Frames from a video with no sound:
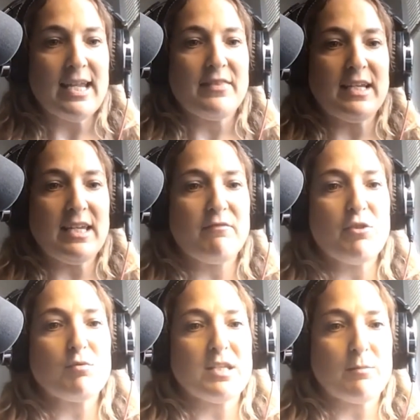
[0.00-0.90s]
that even
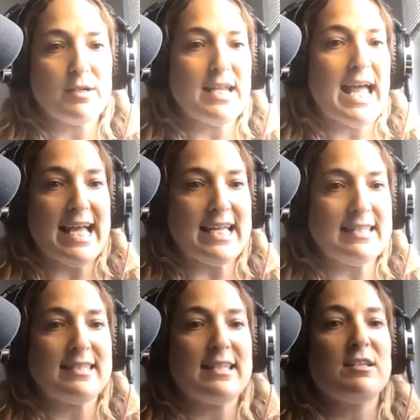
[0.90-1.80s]
though someone
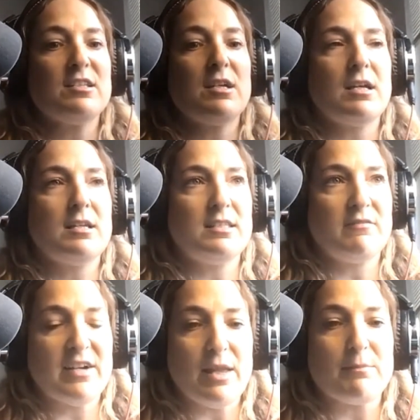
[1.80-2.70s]
has
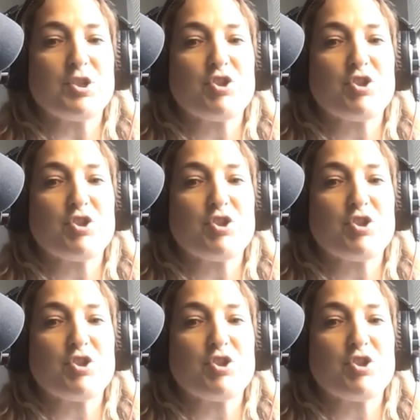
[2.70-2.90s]
developed